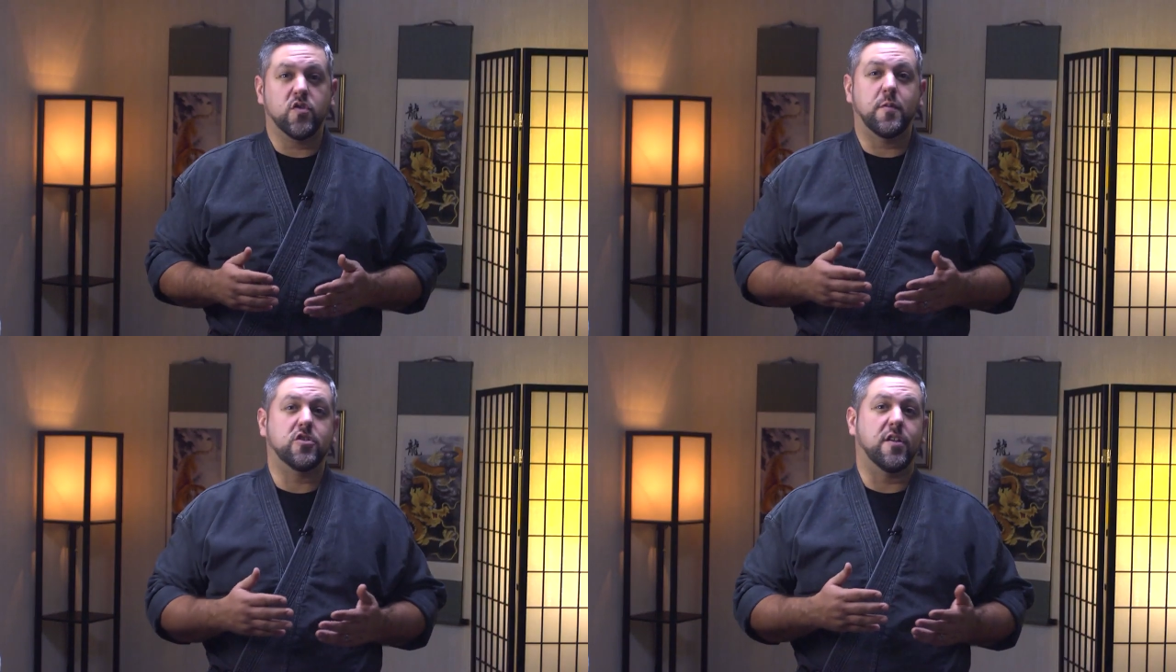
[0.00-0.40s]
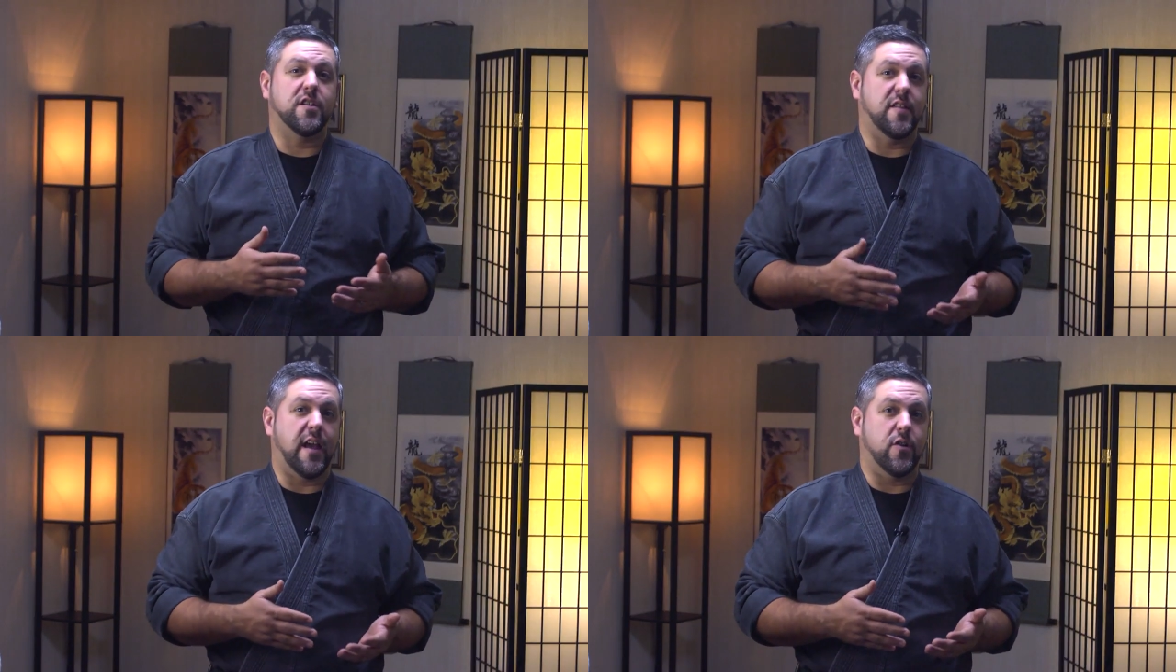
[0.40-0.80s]
or
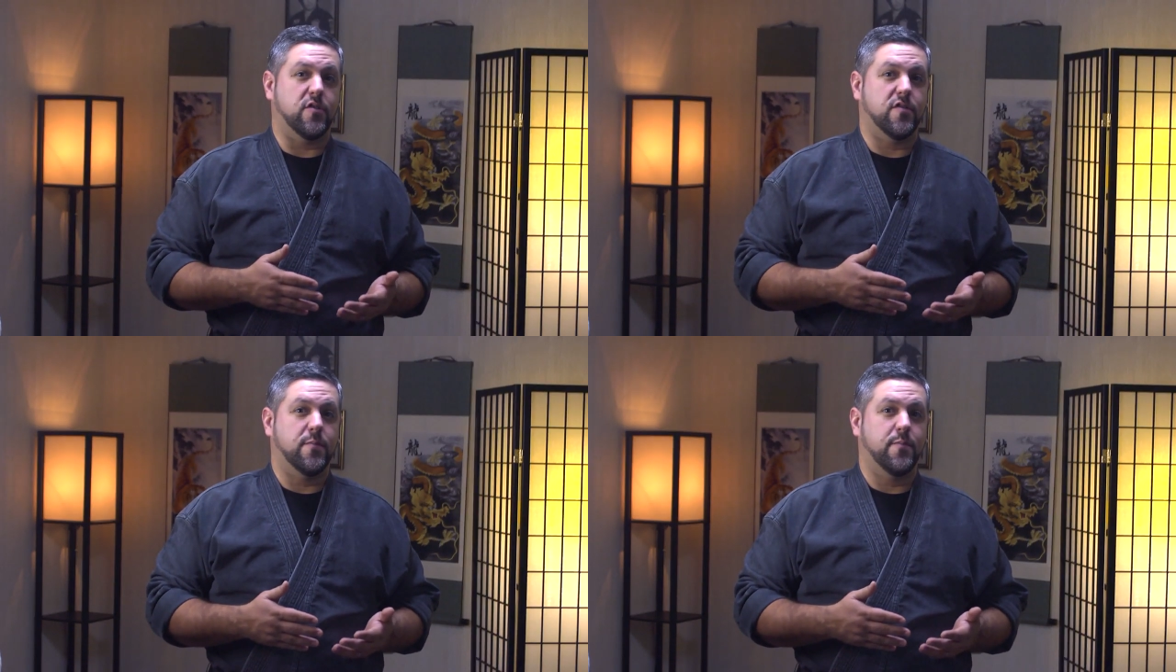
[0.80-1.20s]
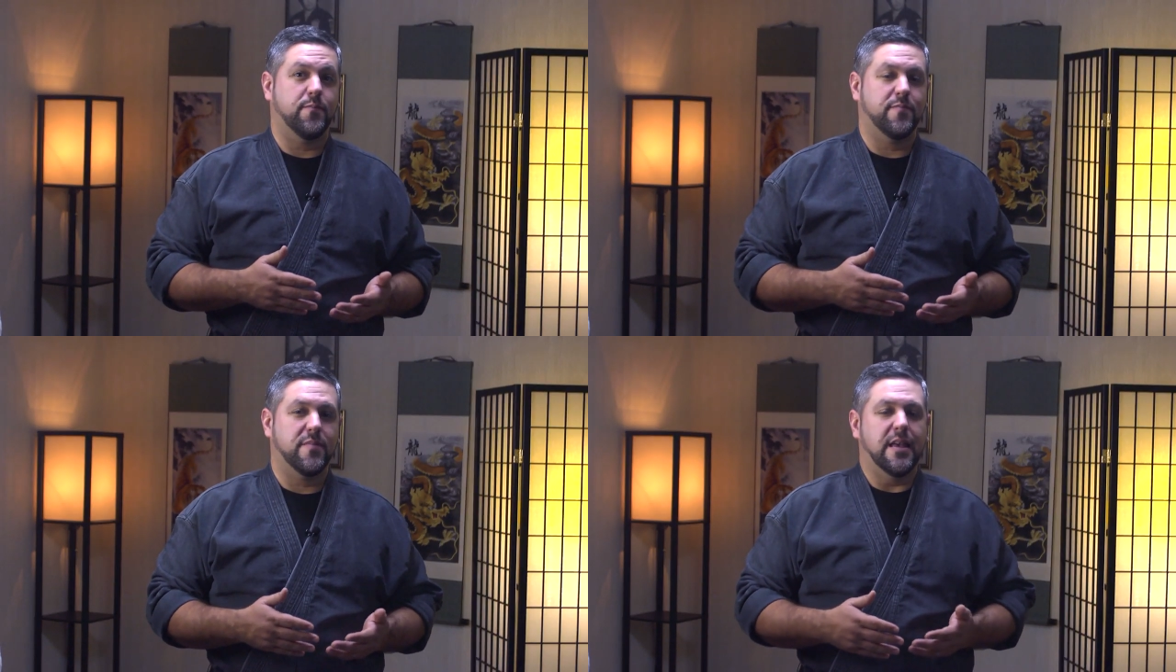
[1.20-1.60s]
specialized daggers.
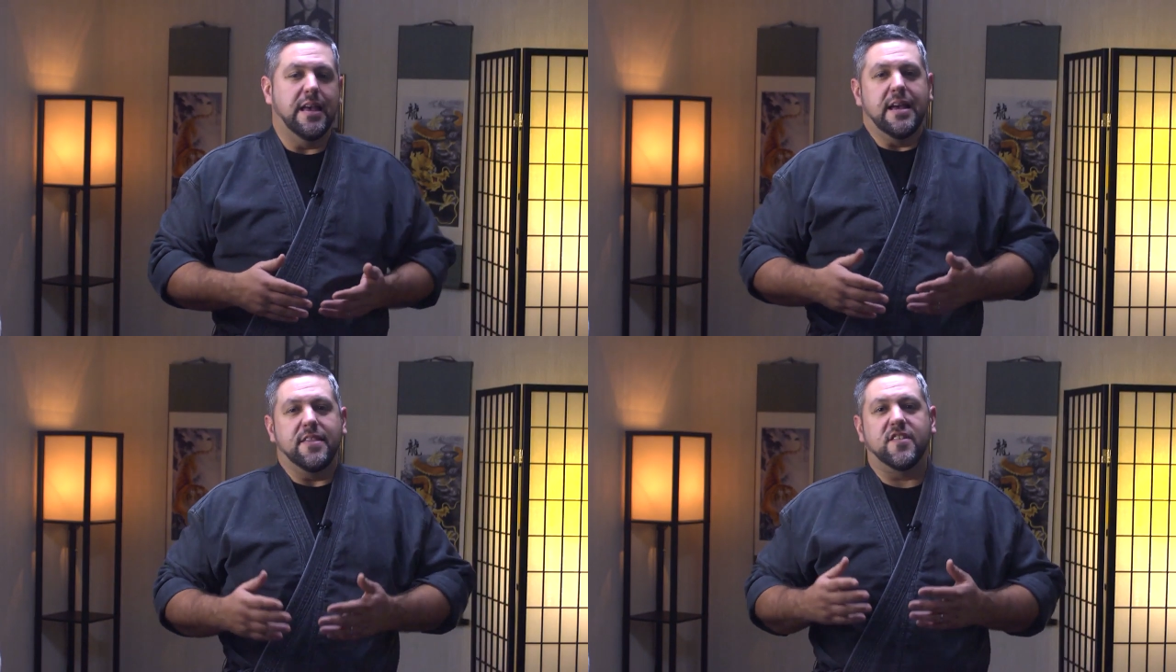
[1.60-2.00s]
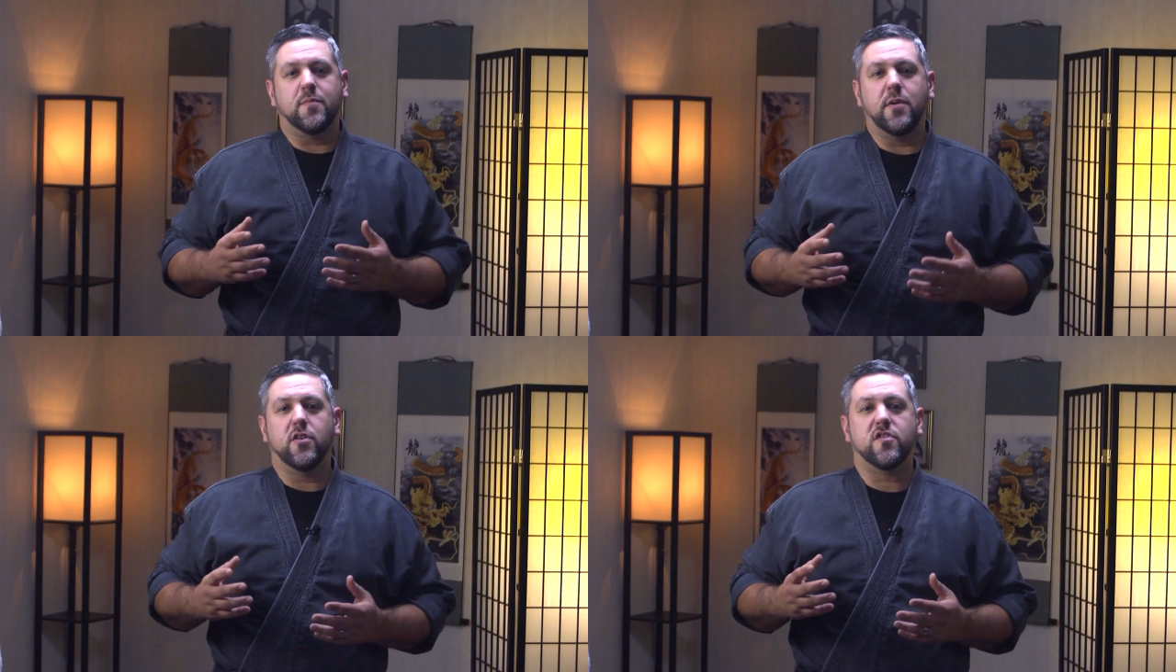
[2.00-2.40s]
The
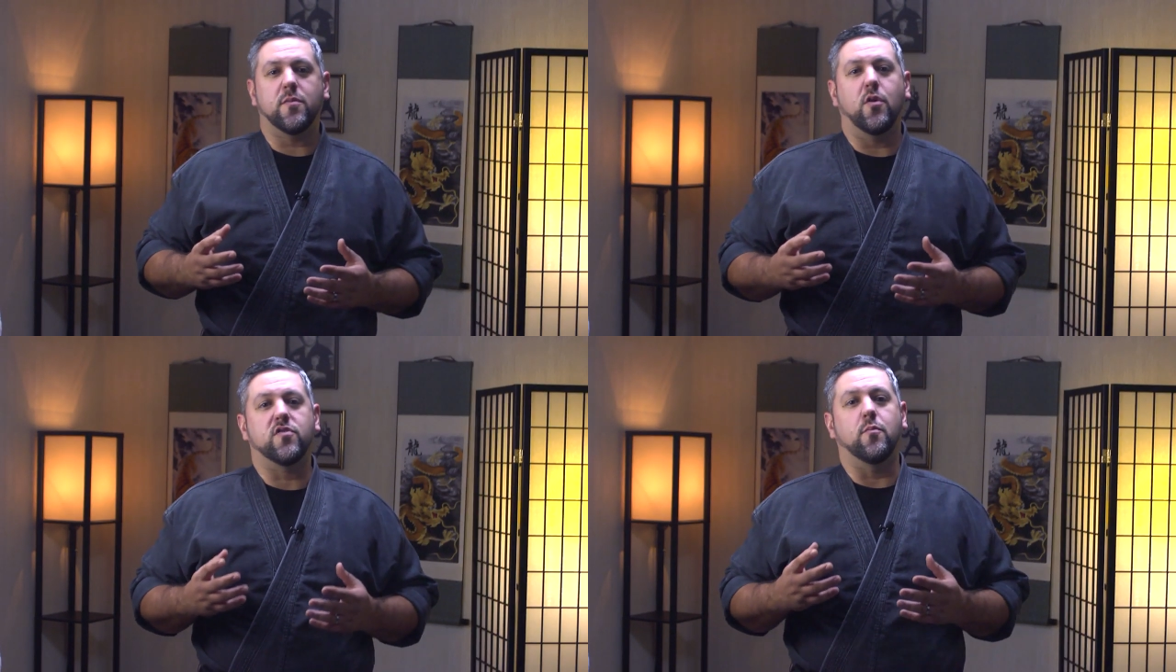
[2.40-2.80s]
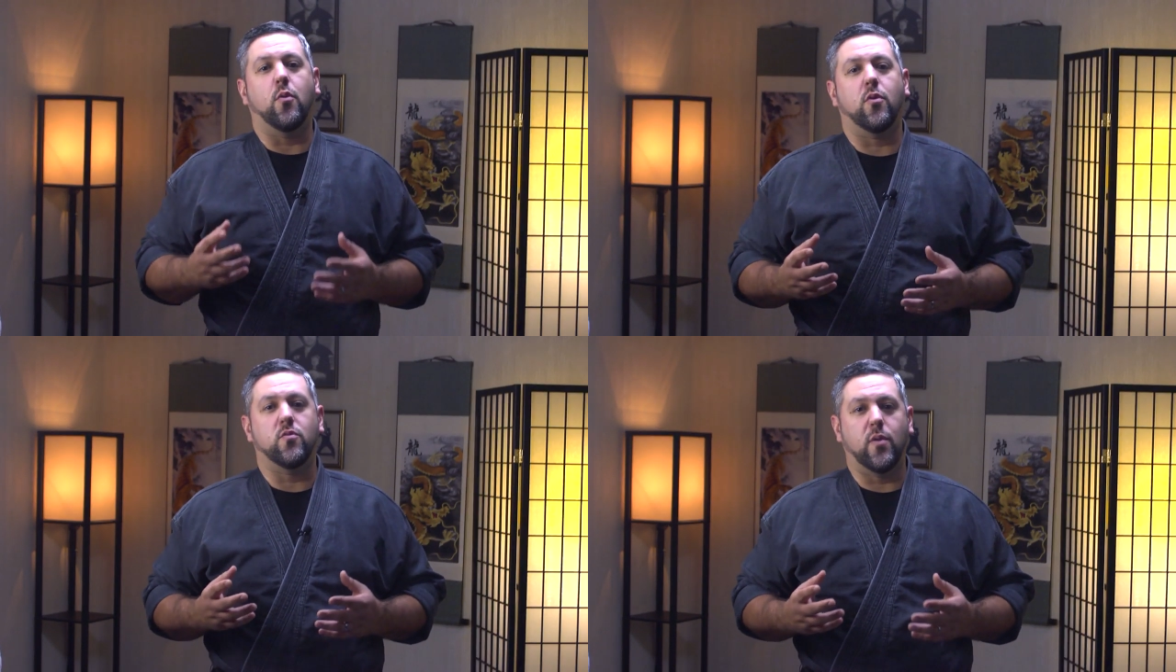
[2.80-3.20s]
spear is the most
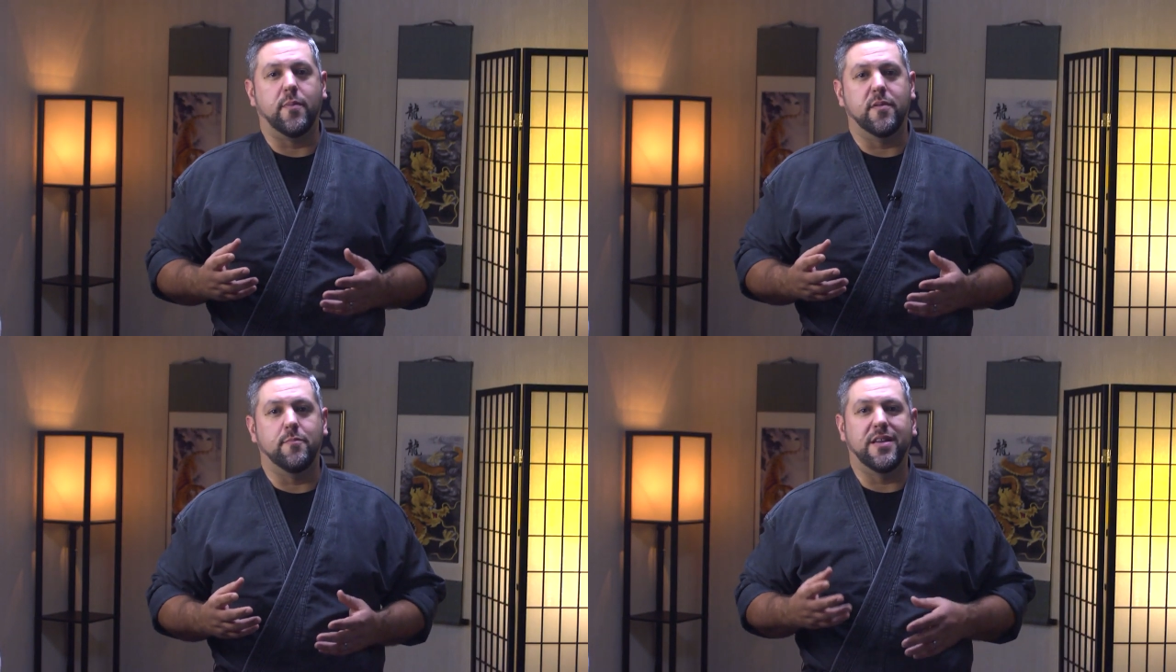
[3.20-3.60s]
important weapon